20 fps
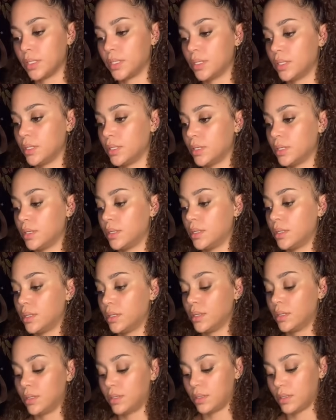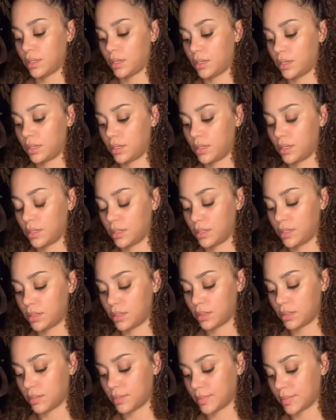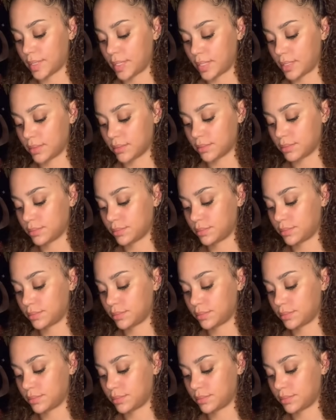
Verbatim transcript: Oh, man.